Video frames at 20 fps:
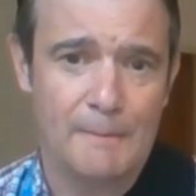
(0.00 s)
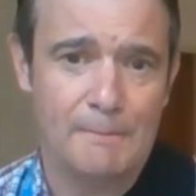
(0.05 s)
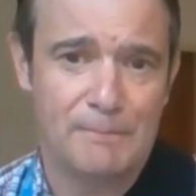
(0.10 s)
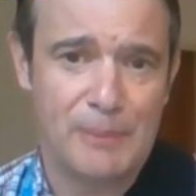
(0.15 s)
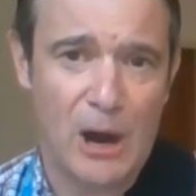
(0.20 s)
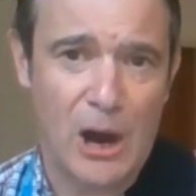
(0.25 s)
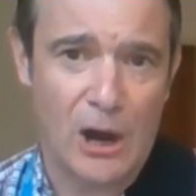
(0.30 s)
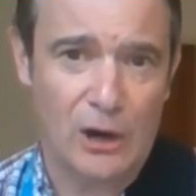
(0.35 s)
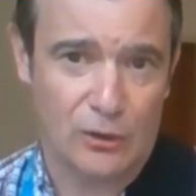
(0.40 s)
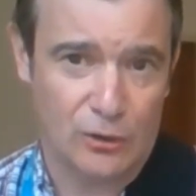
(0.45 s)

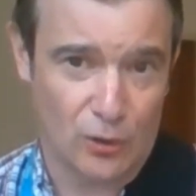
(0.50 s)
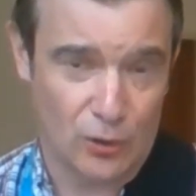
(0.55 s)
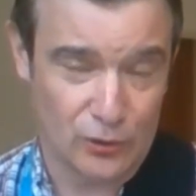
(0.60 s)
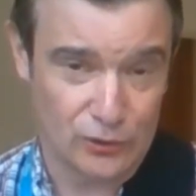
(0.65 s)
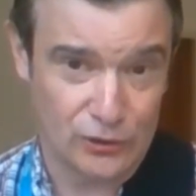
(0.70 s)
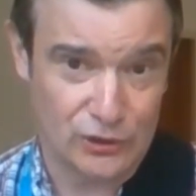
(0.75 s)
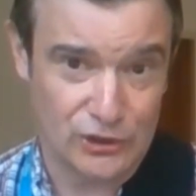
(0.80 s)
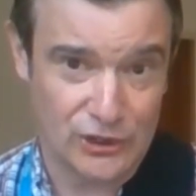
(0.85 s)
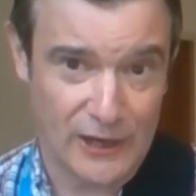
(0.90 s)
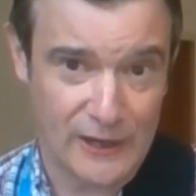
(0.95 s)
bar chord
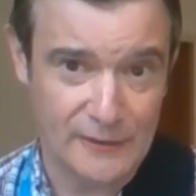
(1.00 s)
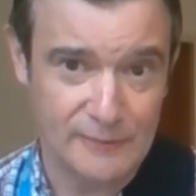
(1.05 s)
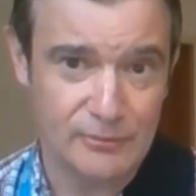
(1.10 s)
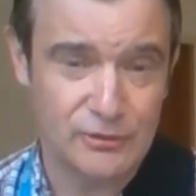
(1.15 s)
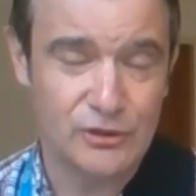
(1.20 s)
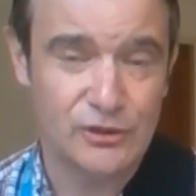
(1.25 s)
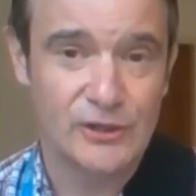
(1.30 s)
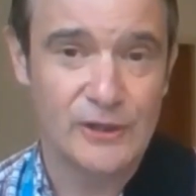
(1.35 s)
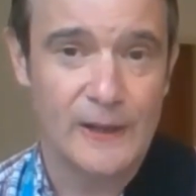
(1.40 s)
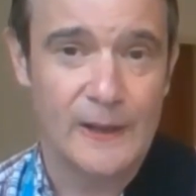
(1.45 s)

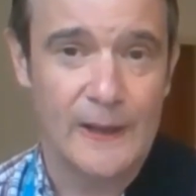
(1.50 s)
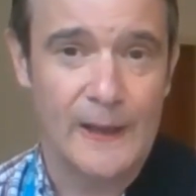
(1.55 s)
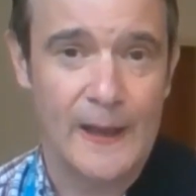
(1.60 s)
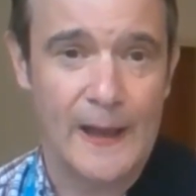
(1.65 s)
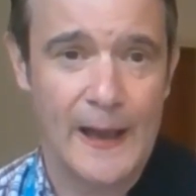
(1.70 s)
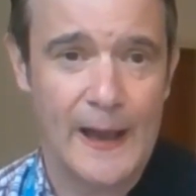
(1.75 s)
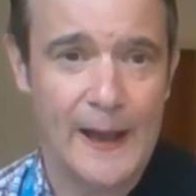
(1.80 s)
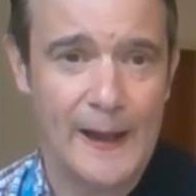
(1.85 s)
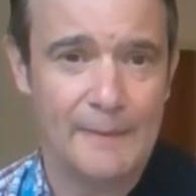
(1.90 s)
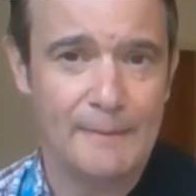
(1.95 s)
shapes
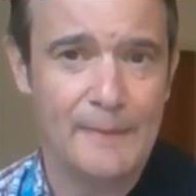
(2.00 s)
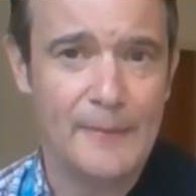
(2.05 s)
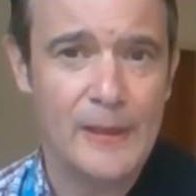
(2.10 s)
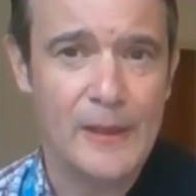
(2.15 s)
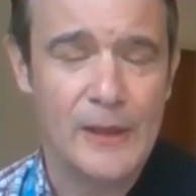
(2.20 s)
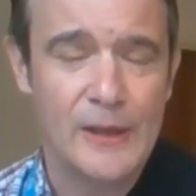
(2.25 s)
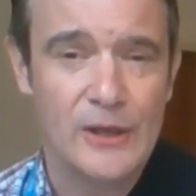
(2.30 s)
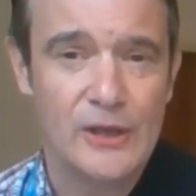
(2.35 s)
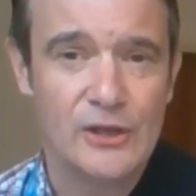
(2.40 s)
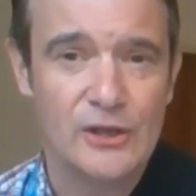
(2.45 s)

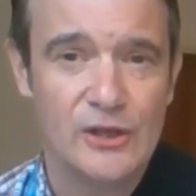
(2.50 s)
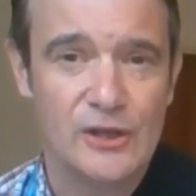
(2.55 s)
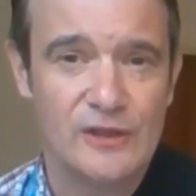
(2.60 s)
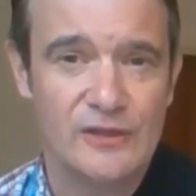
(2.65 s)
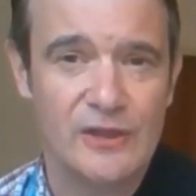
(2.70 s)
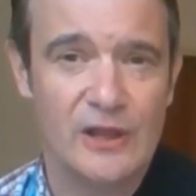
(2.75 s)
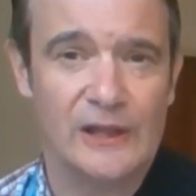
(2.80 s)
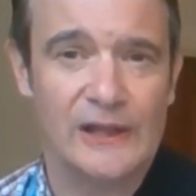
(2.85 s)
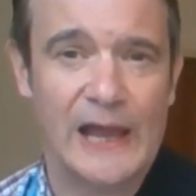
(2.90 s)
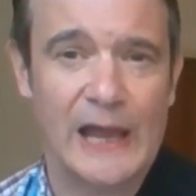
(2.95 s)

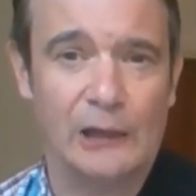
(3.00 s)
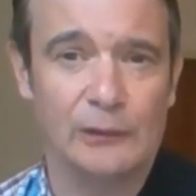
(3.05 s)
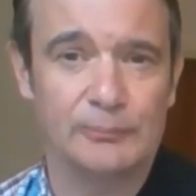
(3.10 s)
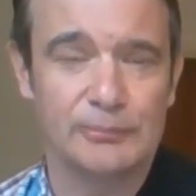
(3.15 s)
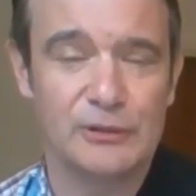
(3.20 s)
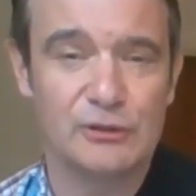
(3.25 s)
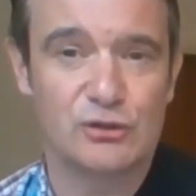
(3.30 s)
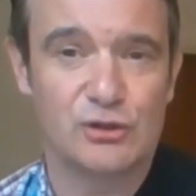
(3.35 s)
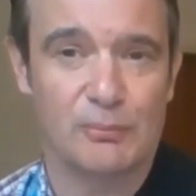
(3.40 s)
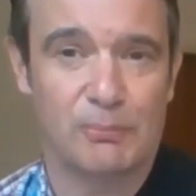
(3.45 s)
that'll help
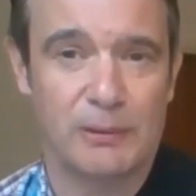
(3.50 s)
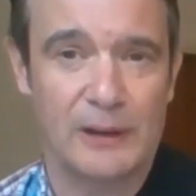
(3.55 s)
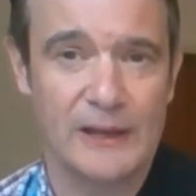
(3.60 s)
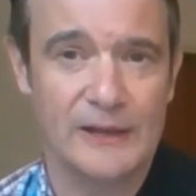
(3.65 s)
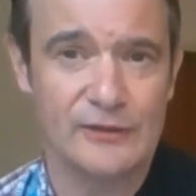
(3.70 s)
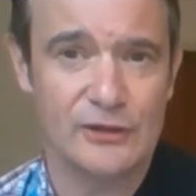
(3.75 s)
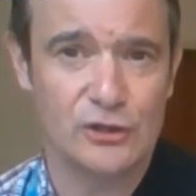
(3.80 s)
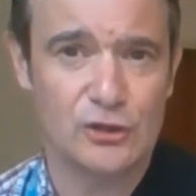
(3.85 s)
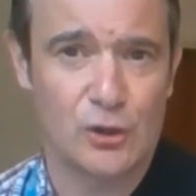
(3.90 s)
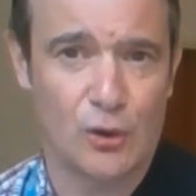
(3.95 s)
you to play
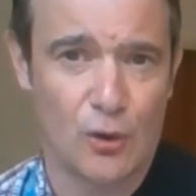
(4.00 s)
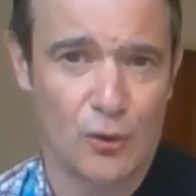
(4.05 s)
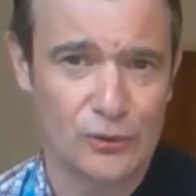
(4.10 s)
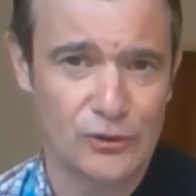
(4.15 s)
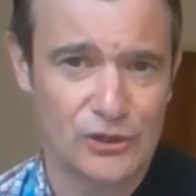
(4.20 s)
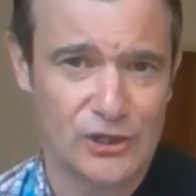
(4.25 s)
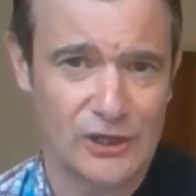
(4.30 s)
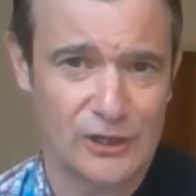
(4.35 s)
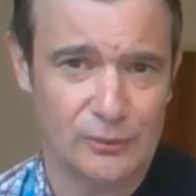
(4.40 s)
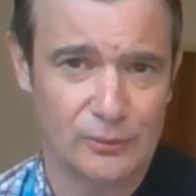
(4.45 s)
this chord
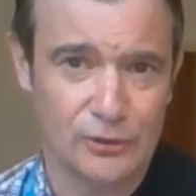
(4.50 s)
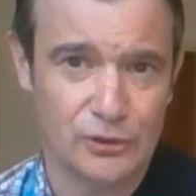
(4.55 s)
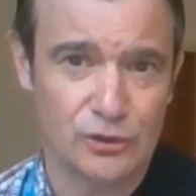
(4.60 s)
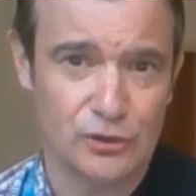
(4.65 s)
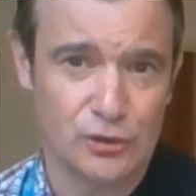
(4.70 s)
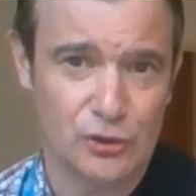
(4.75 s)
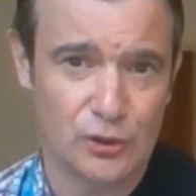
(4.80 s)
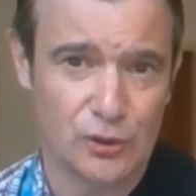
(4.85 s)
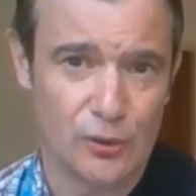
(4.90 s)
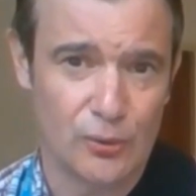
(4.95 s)
sequence
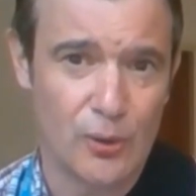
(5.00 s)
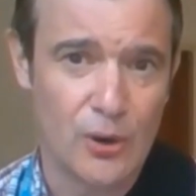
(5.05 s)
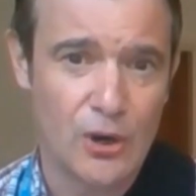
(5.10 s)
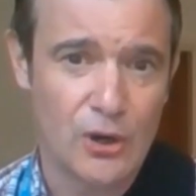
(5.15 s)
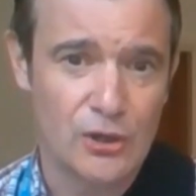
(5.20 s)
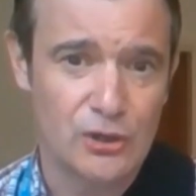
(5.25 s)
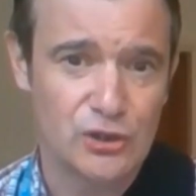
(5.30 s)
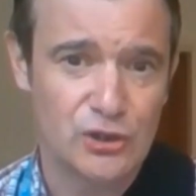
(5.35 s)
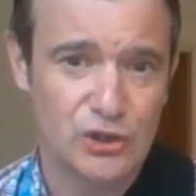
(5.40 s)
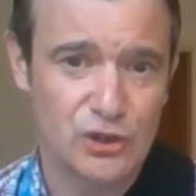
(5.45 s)
to
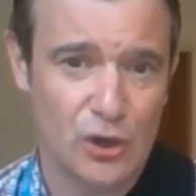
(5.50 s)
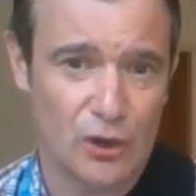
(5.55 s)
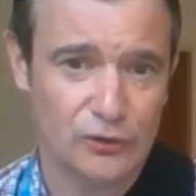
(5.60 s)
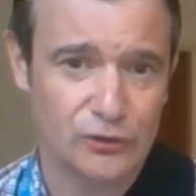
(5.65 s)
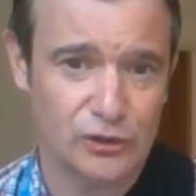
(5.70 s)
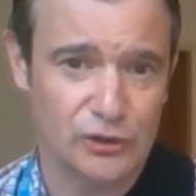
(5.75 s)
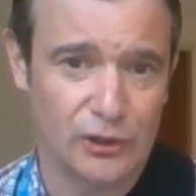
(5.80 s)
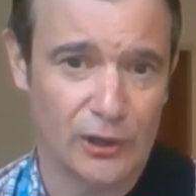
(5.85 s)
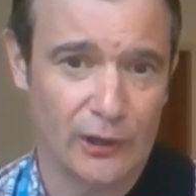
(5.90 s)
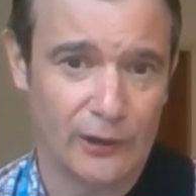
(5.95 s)

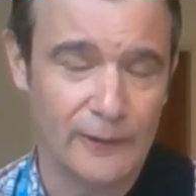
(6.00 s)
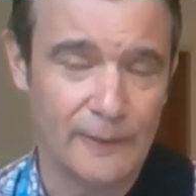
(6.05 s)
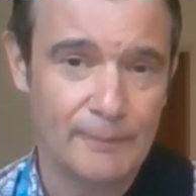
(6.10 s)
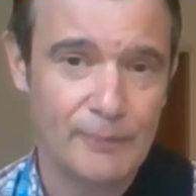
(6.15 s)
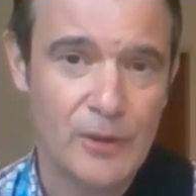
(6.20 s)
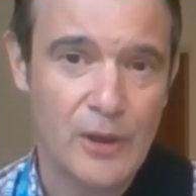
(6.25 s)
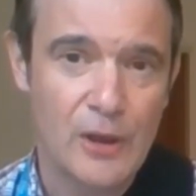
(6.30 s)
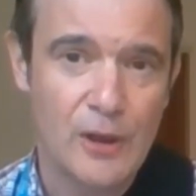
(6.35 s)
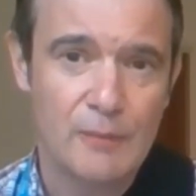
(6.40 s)
Shotgun,